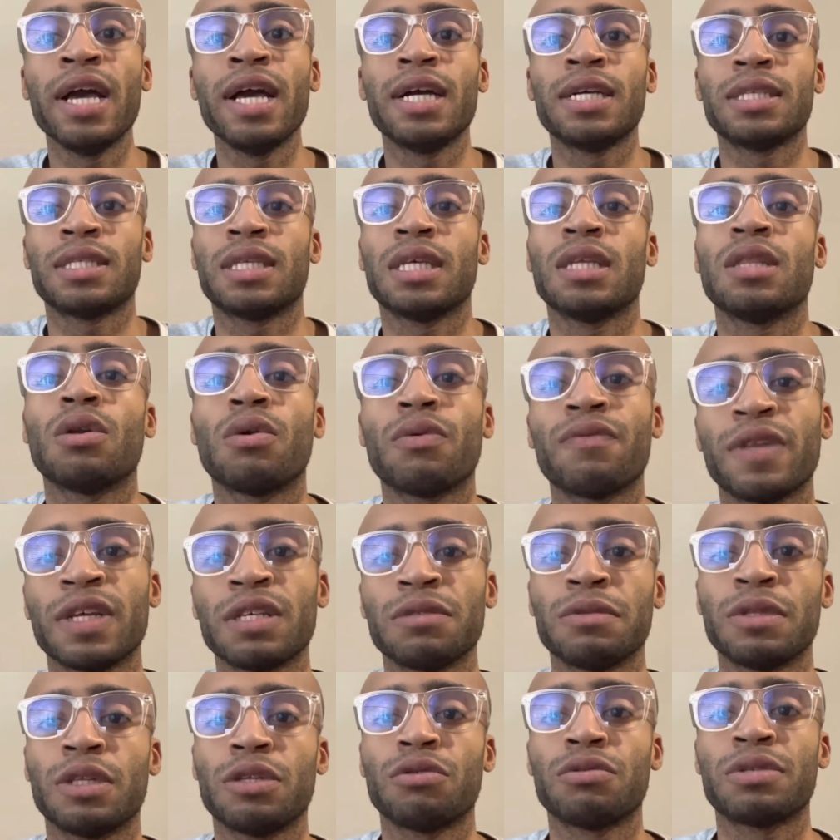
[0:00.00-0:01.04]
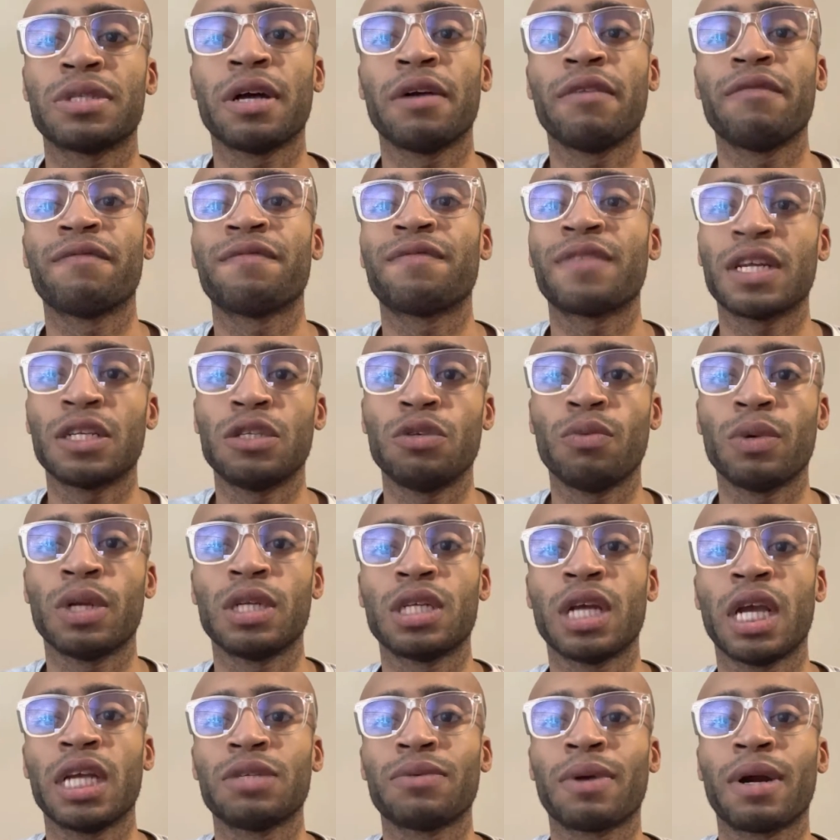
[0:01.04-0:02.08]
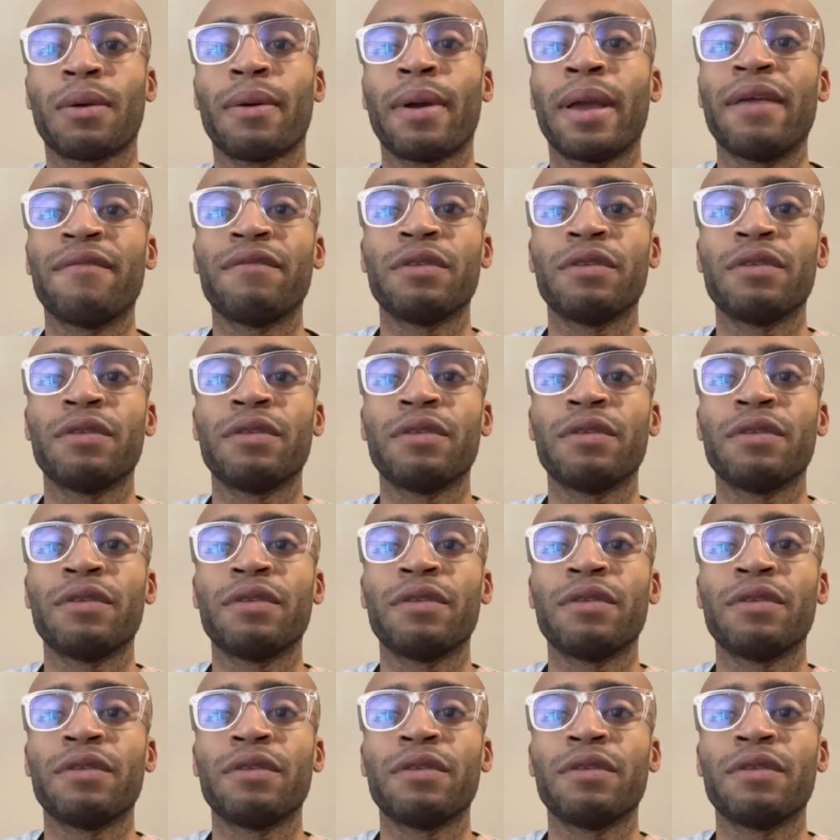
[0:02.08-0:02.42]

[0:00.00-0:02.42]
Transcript: see little things within yourself that you want to change right away.